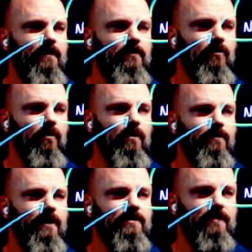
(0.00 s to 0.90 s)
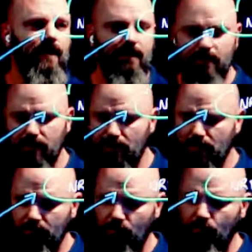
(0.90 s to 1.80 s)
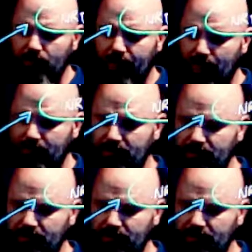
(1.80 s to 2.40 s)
a little WordPress site, but what would happen